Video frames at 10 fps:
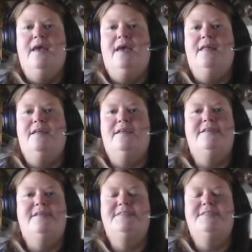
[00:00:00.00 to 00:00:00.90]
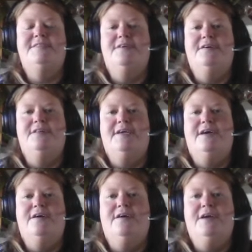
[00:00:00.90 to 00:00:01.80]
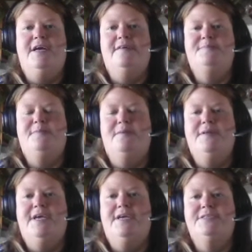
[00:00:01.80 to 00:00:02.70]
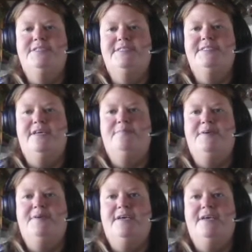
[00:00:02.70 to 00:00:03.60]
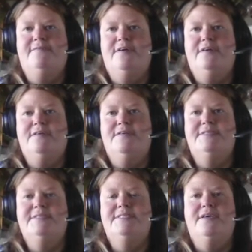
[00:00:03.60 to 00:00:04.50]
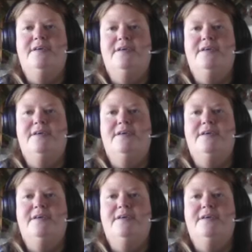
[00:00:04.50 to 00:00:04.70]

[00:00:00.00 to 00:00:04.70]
and then it tells you here, click on archives, publications, and PDF articles.